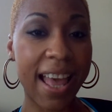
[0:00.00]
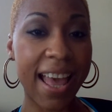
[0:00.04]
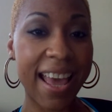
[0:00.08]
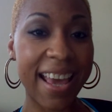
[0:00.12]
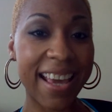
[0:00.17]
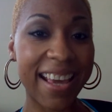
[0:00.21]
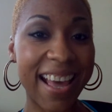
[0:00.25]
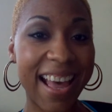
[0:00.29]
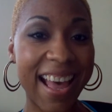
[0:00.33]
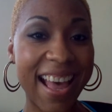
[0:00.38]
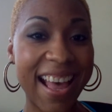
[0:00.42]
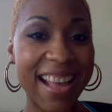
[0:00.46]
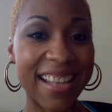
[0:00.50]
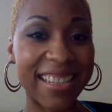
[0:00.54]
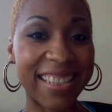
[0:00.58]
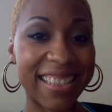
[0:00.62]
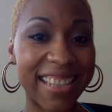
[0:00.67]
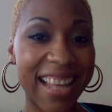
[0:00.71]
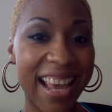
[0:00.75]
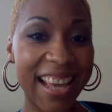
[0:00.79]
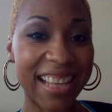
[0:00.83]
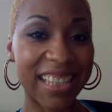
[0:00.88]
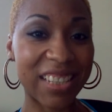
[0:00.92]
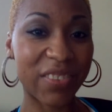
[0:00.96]
Hey guys,
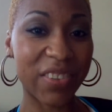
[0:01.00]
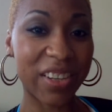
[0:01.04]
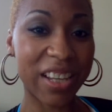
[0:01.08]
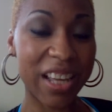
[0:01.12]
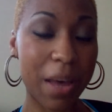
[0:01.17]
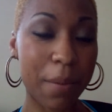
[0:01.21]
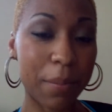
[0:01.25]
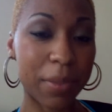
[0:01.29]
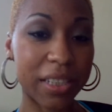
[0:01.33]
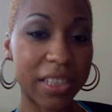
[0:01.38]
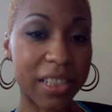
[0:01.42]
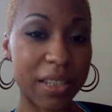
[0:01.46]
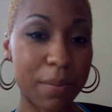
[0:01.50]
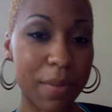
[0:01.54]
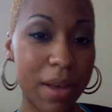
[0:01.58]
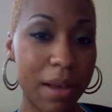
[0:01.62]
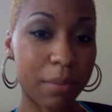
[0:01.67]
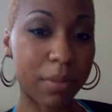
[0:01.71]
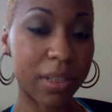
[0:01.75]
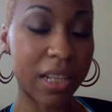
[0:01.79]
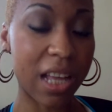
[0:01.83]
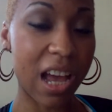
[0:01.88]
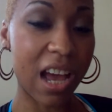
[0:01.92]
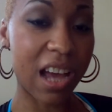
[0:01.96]
thanks for coming to my
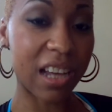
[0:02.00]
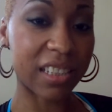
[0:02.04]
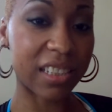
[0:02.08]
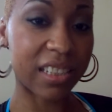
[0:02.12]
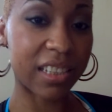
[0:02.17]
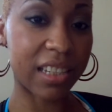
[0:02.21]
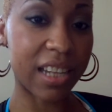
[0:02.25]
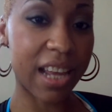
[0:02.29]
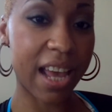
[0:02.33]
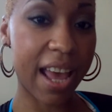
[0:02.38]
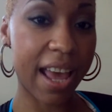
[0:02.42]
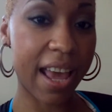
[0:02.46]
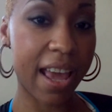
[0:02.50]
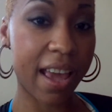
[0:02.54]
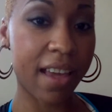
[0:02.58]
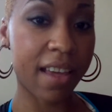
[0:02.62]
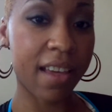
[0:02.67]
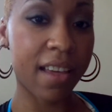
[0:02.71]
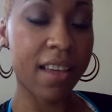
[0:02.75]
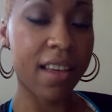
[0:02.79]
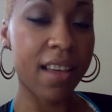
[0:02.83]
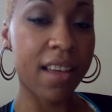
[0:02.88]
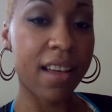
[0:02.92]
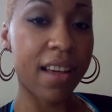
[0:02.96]
blog today.
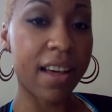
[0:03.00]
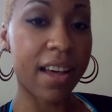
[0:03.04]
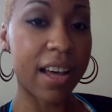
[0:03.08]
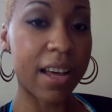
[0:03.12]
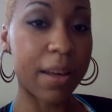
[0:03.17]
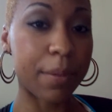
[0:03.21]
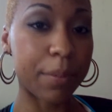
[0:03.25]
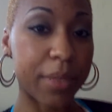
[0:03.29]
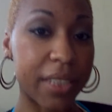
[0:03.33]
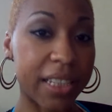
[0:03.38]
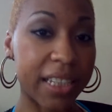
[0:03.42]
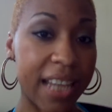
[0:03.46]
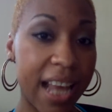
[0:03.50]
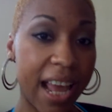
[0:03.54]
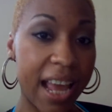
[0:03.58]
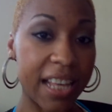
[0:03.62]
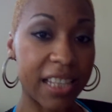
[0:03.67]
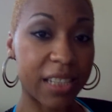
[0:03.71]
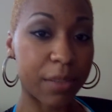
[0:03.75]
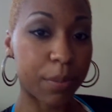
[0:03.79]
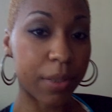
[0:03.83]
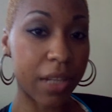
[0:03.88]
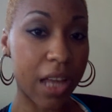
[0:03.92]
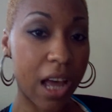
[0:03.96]
Um,
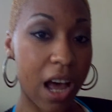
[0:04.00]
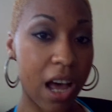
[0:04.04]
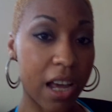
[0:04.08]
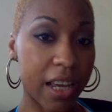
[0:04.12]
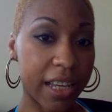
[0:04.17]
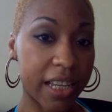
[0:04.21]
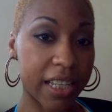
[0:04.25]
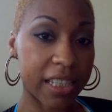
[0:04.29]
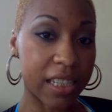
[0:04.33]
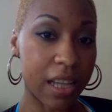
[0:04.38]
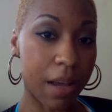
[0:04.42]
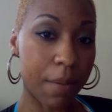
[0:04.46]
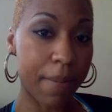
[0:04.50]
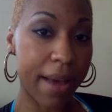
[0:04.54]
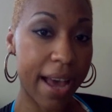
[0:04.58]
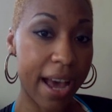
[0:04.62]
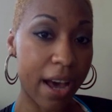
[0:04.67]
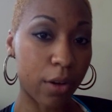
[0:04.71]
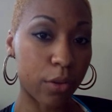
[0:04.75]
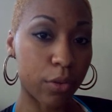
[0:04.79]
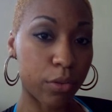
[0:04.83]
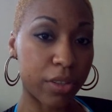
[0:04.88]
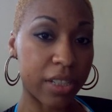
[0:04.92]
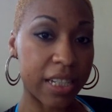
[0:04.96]
today's blog is
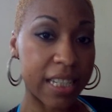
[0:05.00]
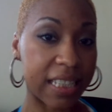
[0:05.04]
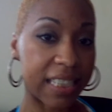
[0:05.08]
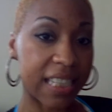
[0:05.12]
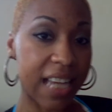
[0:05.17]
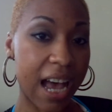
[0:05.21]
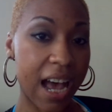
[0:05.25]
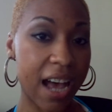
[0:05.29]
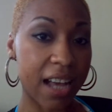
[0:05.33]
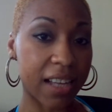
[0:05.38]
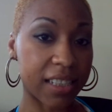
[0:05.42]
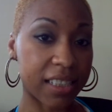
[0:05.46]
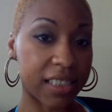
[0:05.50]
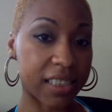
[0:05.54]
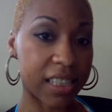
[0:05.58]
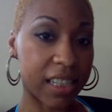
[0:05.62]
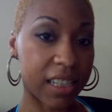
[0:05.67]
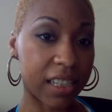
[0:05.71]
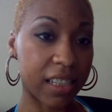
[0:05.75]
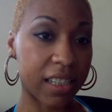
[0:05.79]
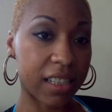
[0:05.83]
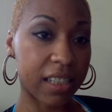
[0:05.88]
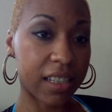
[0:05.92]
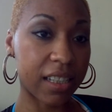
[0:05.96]
about detoxing.
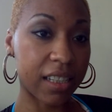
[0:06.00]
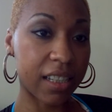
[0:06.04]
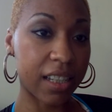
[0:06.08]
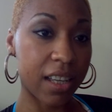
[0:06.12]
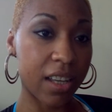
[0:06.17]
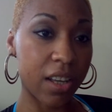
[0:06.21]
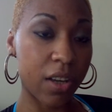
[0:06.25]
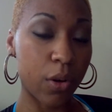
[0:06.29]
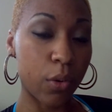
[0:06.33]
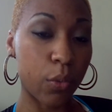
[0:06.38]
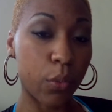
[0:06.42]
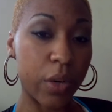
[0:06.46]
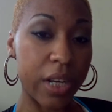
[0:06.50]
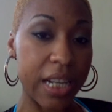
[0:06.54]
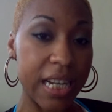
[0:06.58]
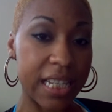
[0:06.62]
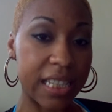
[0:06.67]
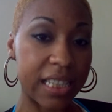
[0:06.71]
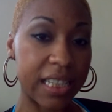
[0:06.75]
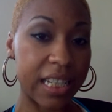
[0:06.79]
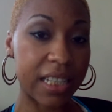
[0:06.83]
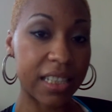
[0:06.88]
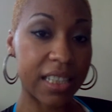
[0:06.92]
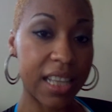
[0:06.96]
What
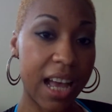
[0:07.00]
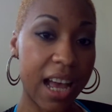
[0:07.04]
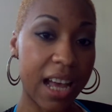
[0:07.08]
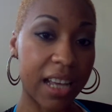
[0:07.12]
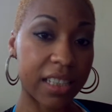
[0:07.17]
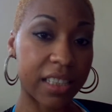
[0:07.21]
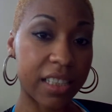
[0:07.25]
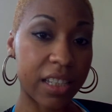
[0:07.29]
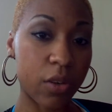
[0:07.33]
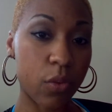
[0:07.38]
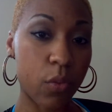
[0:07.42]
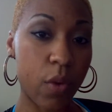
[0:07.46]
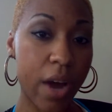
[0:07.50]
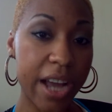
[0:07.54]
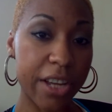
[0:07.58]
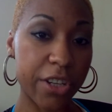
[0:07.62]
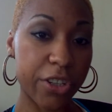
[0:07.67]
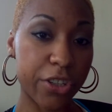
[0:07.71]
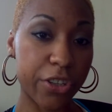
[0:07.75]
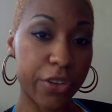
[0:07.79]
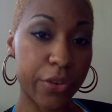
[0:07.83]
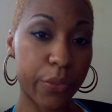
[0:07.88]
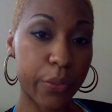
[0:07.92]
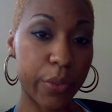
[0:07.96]
is detoxing? Why
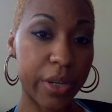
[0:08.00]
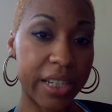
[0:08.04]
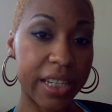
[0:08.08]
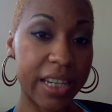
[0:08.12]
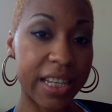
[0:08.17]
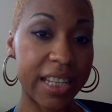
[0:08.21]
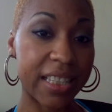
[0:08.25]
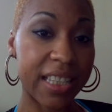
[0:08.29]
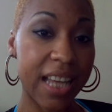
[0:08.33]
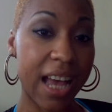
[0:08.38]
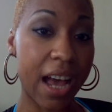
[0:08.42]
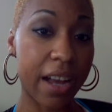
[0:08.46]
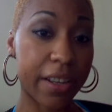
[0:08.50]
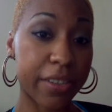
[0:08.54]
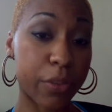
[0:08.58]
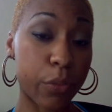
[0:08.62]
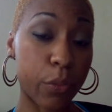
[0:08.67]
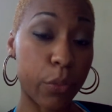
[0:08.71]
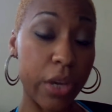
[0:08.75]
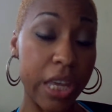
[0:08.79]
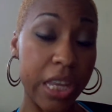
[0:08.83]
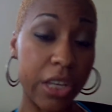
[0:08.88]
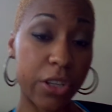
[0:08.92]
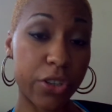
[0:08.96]
should we detox?
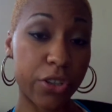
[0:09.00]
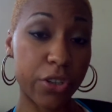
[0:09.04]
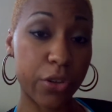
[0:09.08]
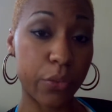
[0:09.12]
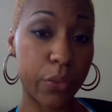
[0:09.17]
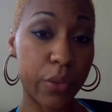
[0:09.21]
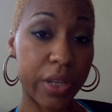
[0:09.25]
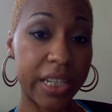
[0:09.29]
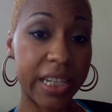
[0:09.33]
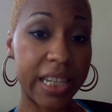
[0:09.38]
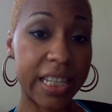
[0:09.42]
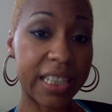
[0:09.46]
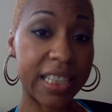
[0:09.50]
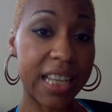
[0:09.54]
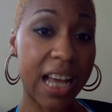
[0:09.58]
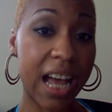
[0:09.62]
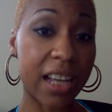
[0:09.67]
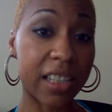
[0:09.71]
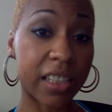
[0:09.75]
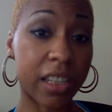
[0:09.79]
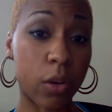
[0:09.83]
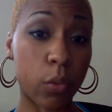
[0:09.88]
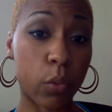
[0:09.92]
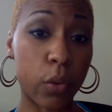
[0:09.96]
When should we
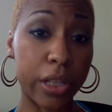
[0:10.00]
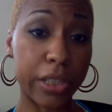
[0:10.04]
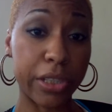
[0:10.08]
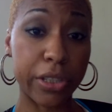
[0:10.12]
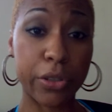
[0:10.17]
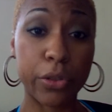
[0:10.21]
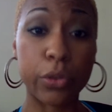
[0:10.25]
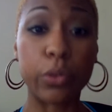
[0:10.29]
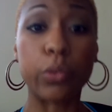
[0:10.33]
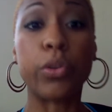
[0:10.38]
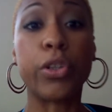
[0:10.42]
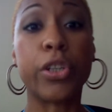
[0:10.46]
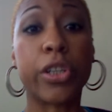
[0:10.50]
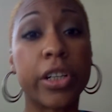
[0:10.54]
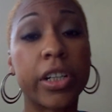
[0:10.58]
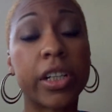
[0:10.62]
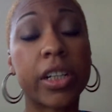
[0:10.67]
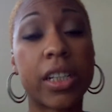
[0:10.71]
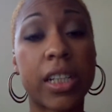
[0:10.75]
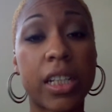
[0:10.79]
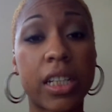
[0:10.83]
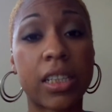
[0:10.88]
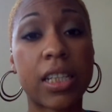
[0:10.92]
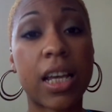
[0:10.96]
detox? And what to do
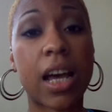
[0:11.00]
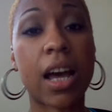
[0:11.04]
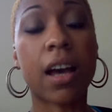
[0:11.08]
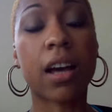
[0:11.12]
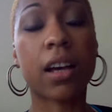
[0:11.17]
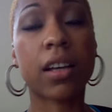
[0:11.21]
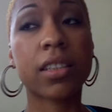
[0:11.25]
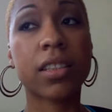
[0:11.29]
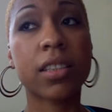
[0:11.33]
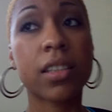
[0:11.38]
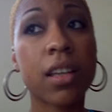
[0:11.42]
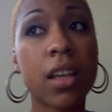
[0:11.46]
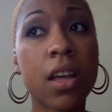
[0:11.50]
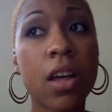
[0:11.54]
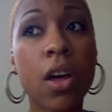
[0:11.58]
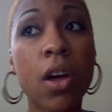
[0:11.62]
during detox?